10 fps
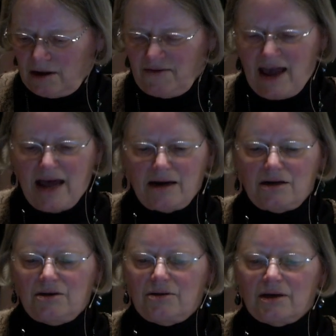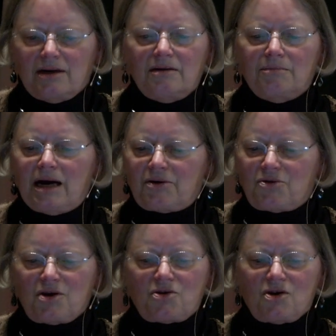N to the
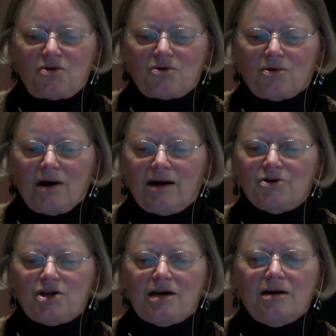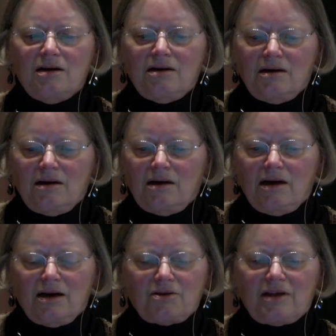microcystis or algae.
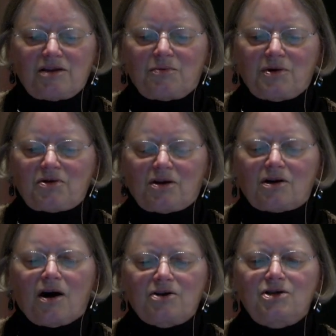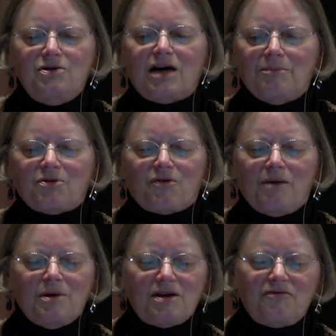And so that's where this little cartoon comes
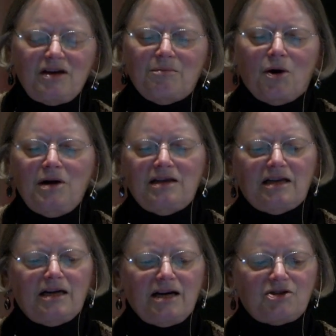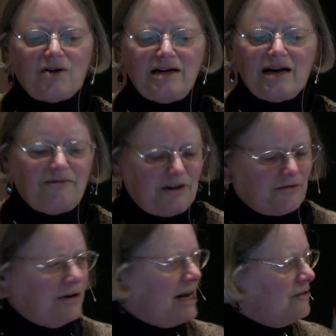from, is if the ammonia and the nitrate have
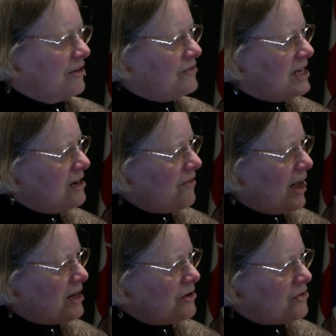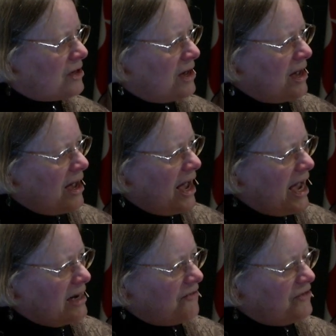different N15 values,
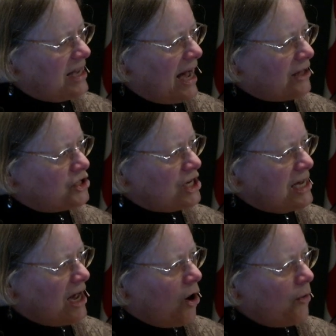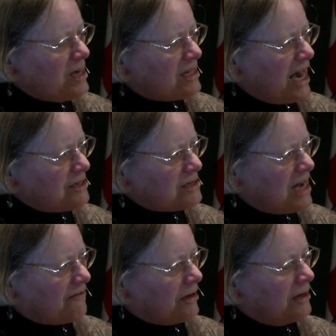and if the algae always has to
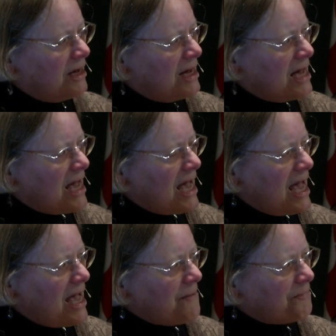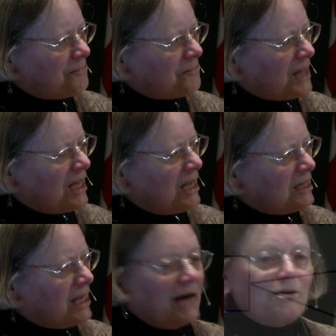have a
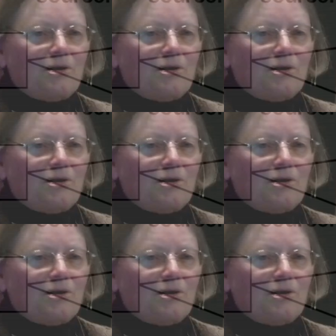lighter